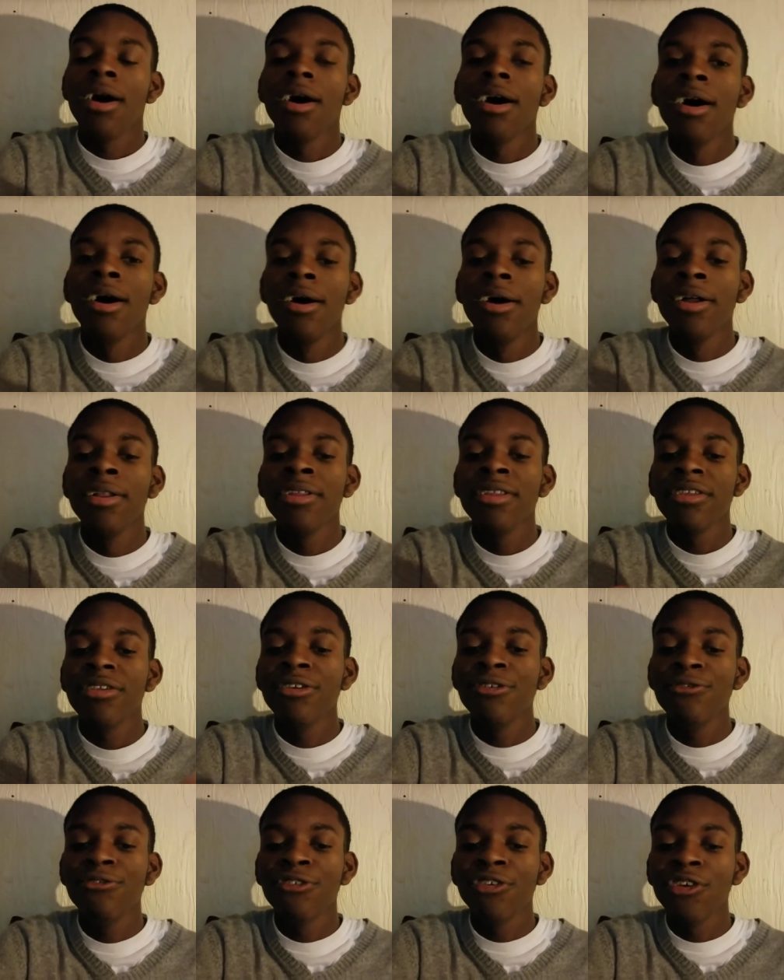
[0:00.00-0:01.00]
on
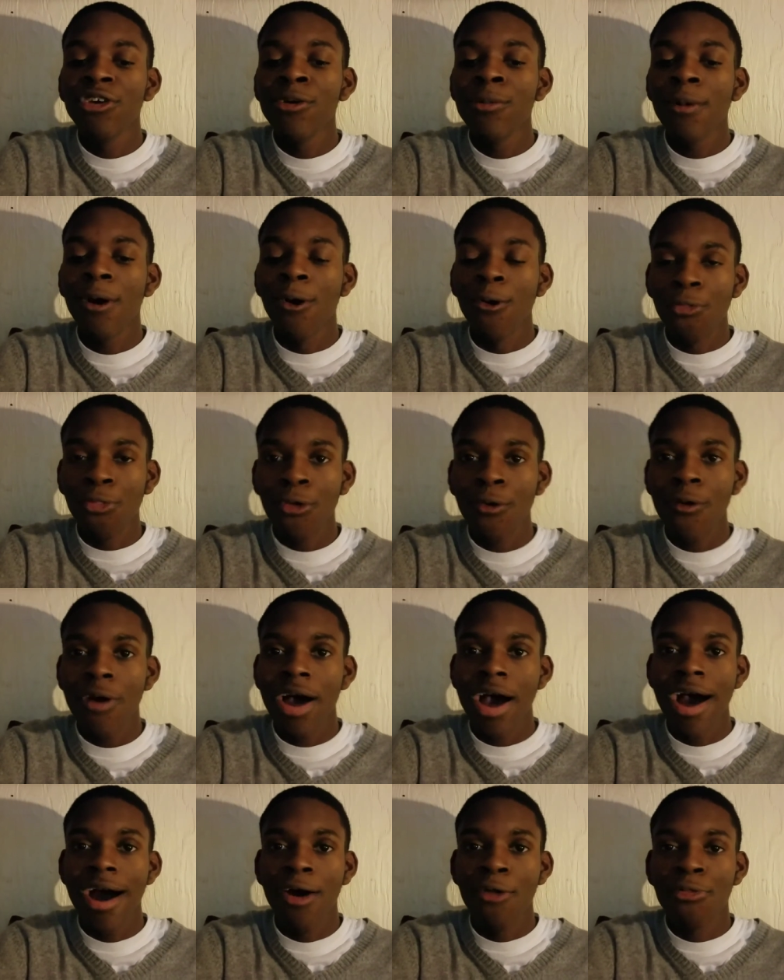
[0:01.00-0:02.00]
YouTube, also,
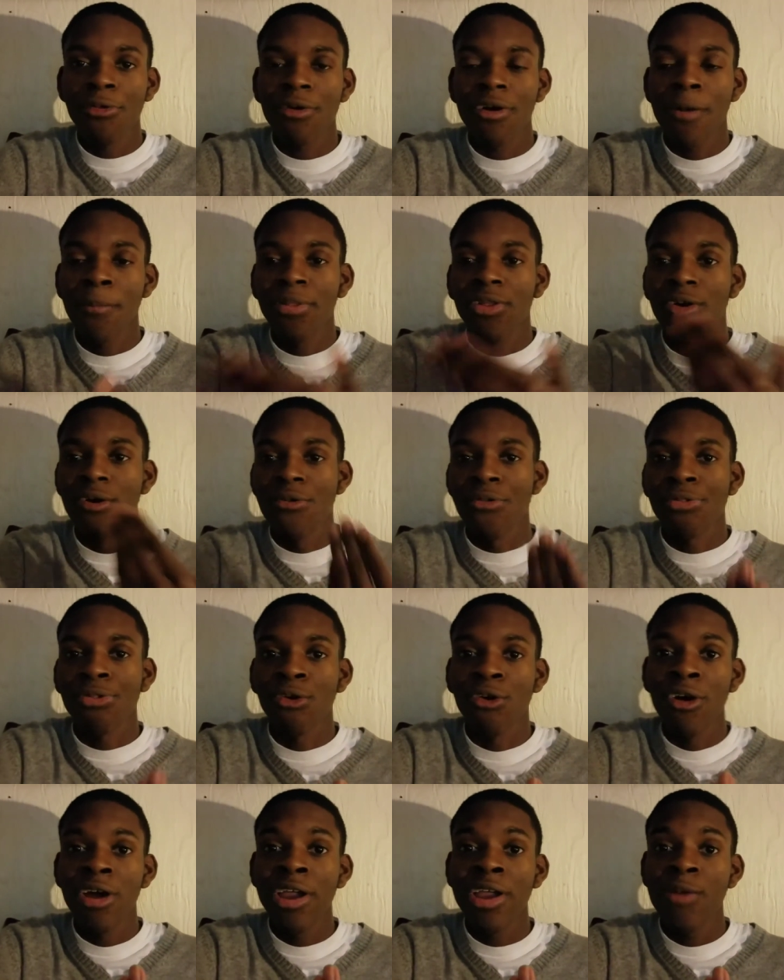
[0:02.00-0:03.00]
I also upload a
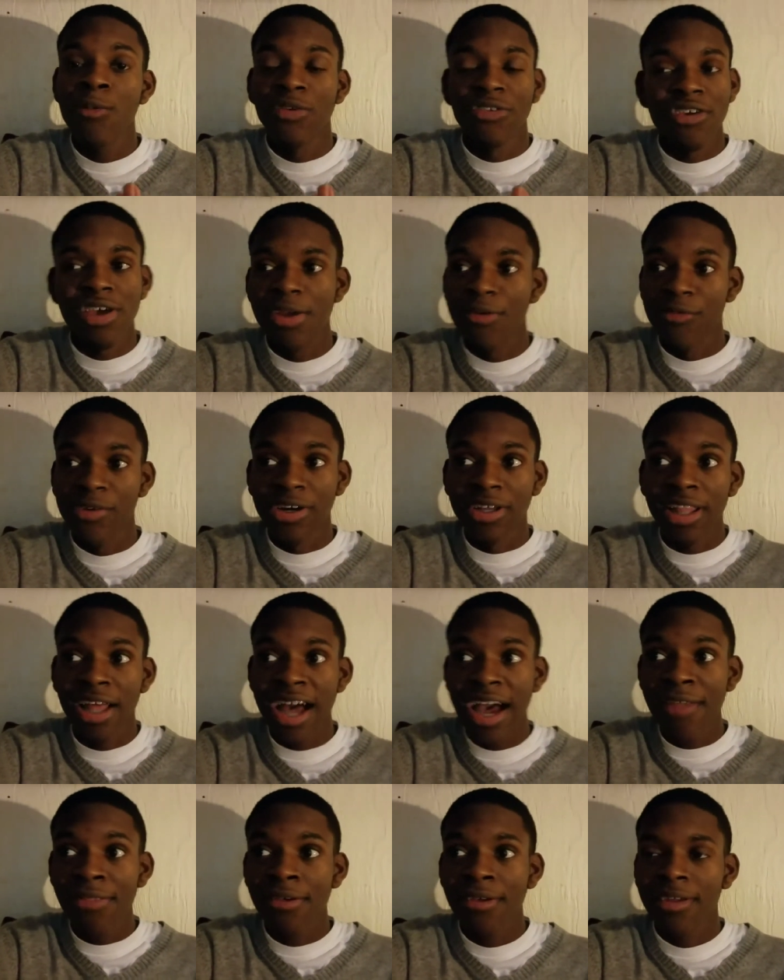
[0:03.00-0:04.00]
story, which I didn't
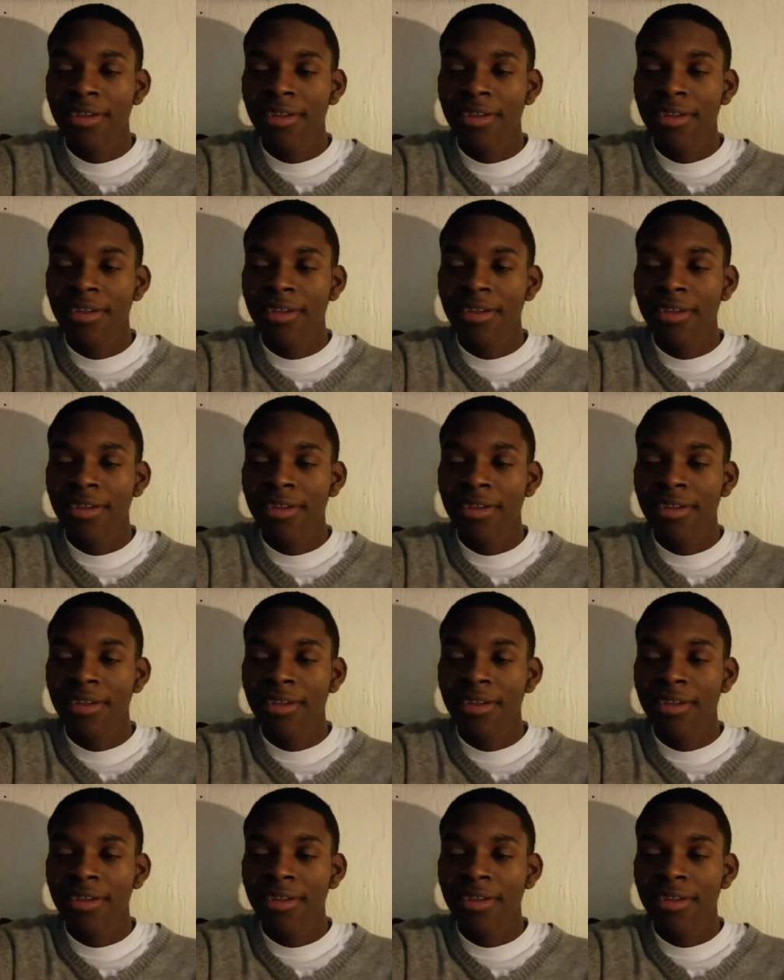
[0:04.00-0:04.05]
realize,